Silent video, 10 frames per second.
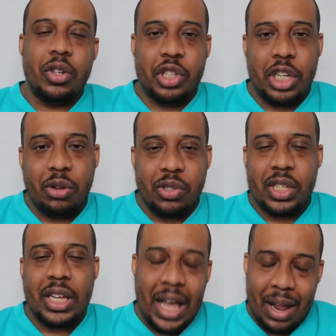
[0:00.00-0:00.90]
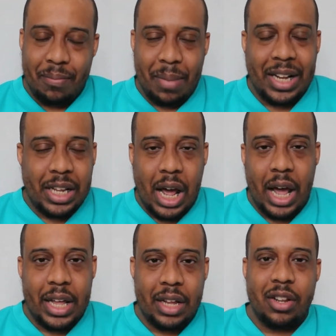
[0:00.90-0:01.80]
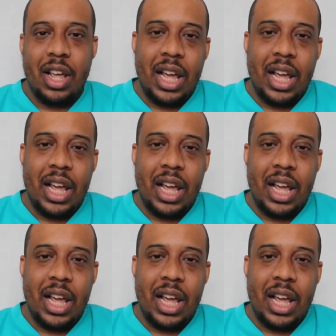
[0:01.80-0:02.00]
Chelsea and Man United,